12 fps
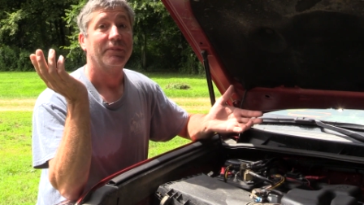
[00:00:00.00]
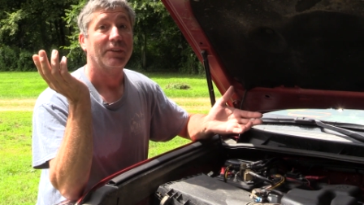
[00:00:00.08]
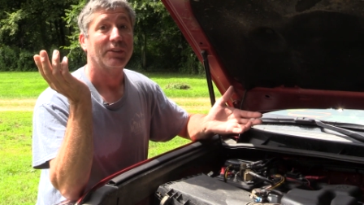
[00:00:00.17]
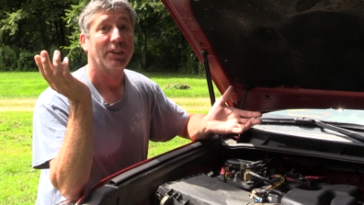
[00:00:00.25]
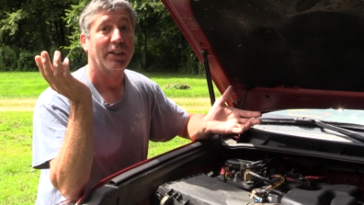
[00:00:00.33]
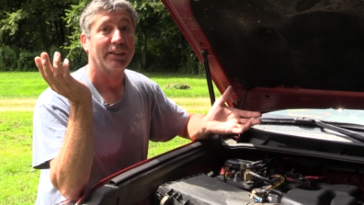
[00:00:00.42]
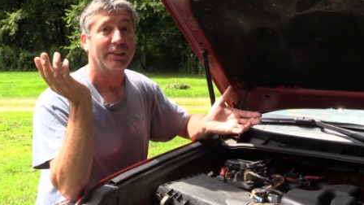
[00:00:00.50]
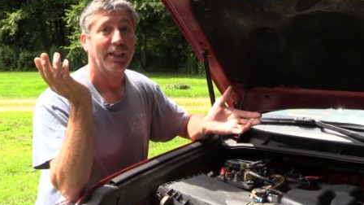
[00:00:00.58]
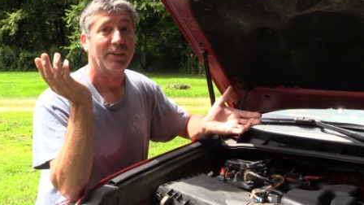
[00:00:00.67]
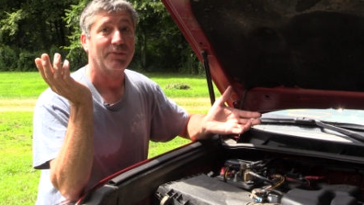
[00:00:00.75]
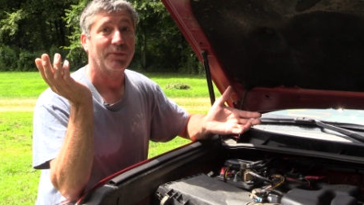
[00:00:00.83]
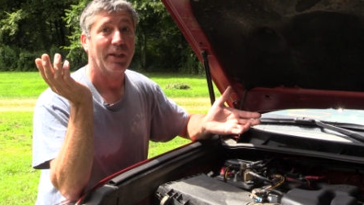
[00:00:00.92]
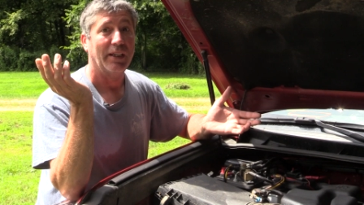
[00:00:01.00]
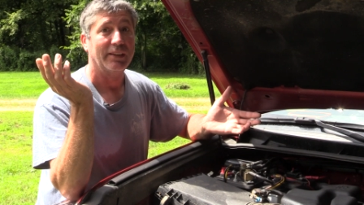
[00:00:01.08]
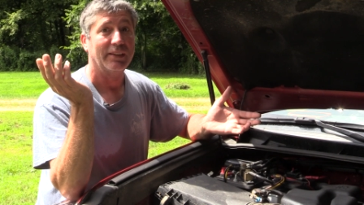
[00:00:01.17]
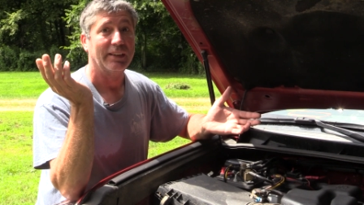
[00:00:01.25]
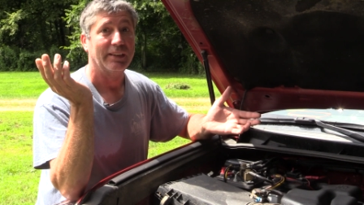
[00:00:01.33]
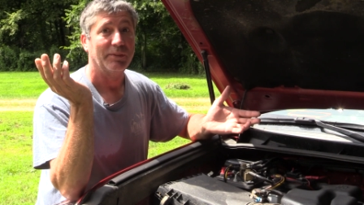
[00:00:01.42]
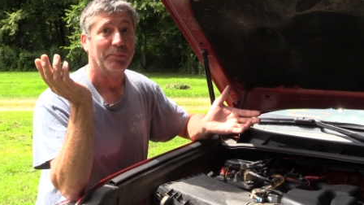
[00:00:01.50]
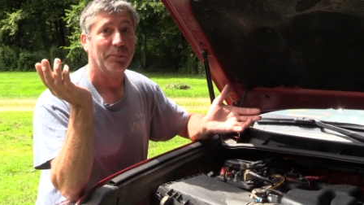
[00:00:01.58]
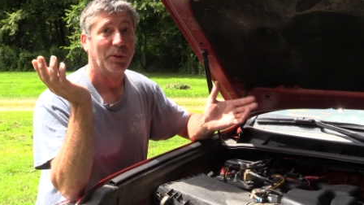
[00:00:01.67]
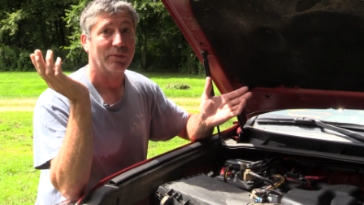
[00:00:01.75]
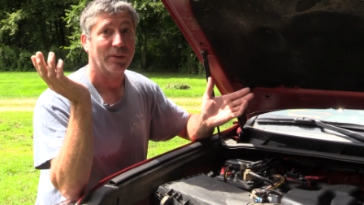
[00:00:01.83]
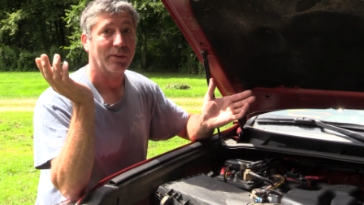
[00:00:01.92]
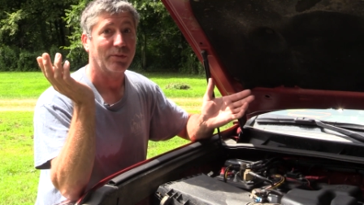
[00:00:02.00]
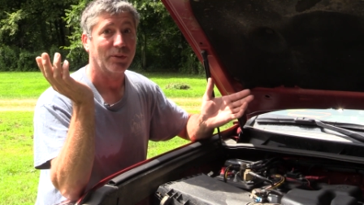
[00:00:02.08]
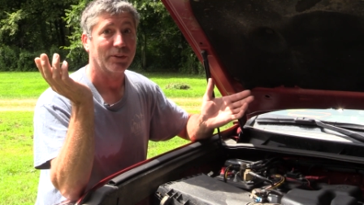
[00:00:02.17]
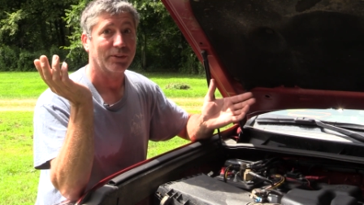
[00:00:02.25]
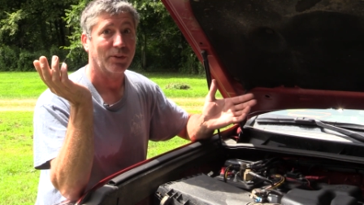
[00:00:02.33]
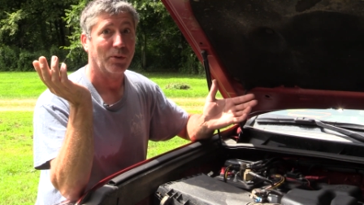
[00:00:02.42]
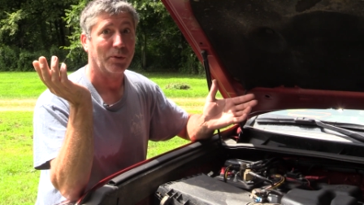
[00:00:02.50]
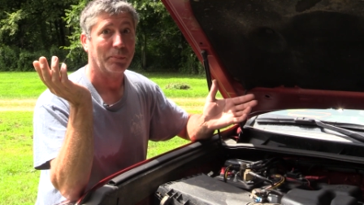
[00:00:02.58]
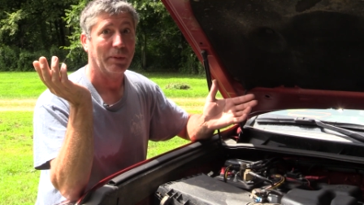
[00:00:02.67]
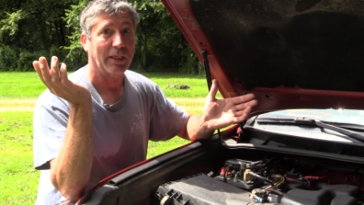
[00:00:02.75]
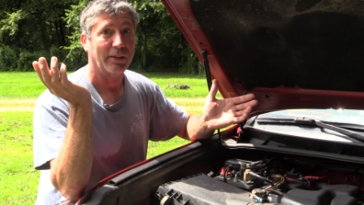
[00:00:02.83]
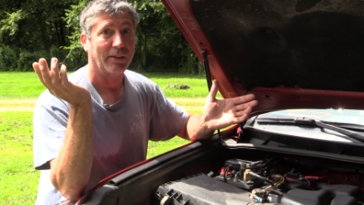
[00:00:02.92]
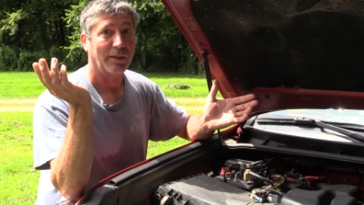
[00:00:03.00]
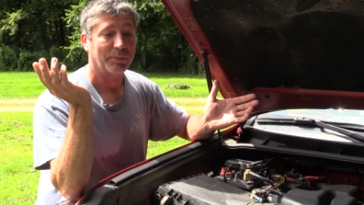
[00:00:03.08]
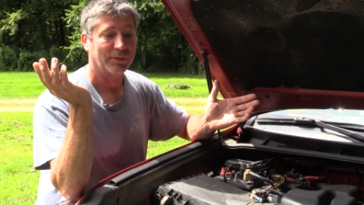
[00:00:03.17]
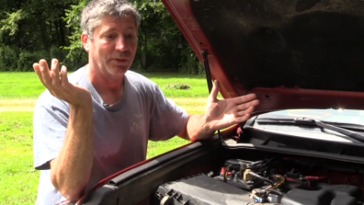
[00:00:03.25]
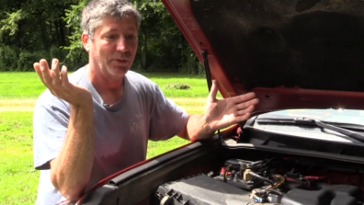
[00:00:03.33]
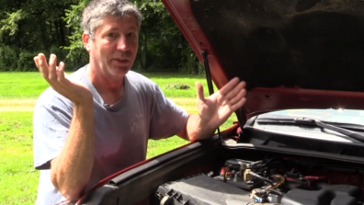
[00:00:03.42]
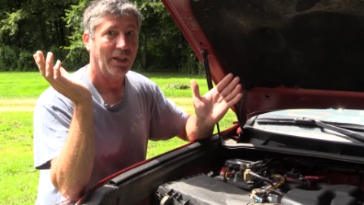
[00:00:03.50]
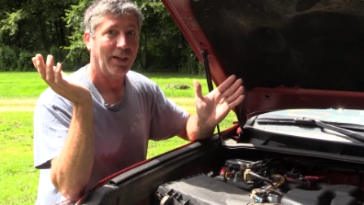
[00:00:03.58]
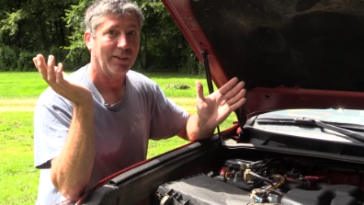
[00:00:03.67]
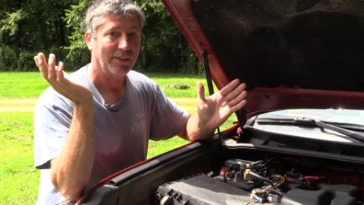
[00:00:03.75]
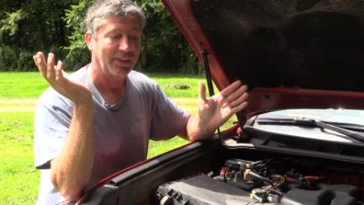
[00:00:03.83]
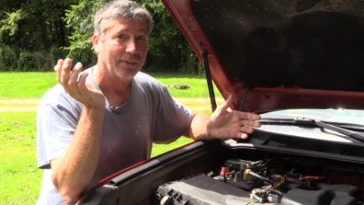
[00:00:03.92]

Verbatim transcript: The sun is out finally. Perfect for a solar panel episode, huh?